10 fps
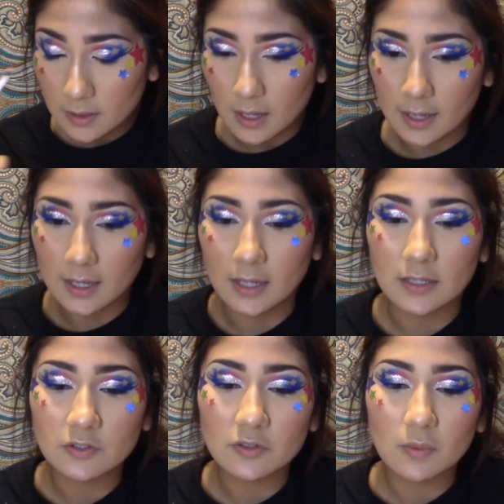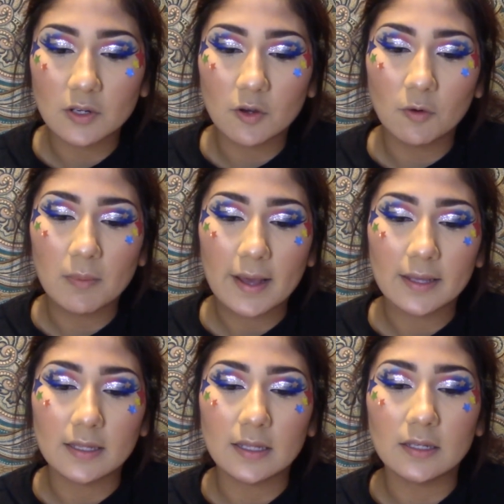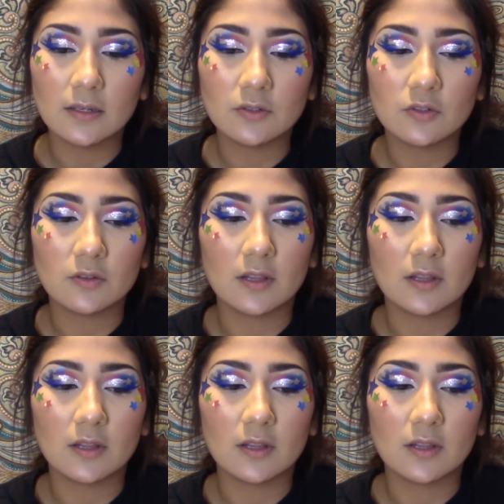I kind of just want to go back into